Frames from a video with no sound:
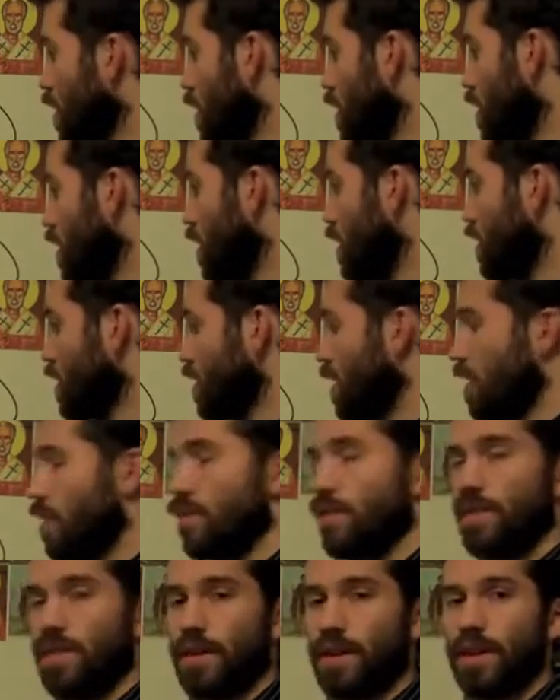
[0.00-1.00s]
aligning
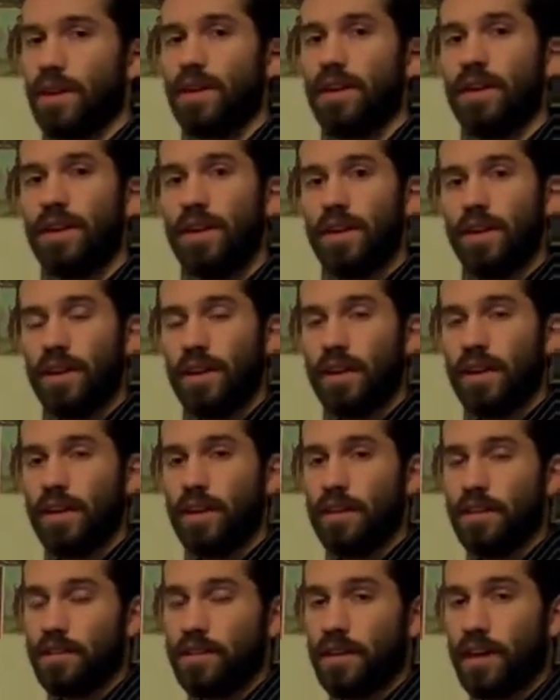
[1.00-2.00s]
everything
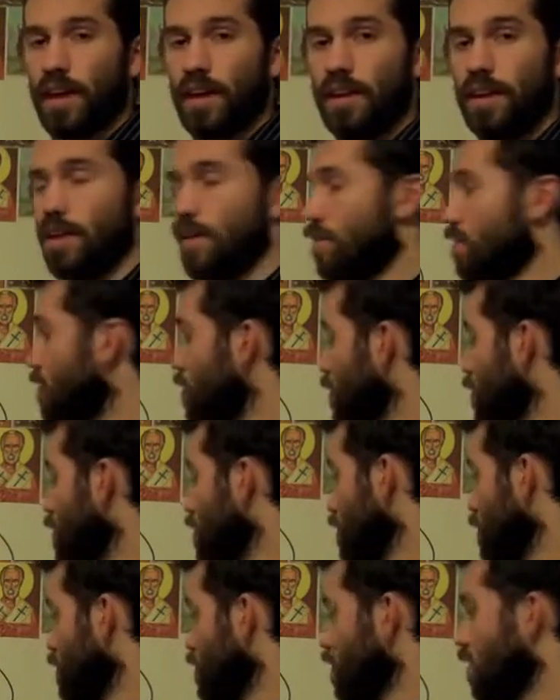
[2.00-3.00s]
inside of
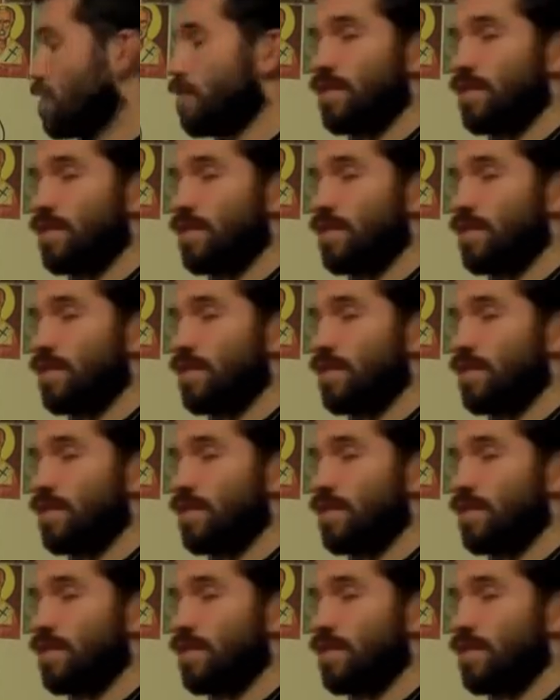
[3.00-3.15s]
this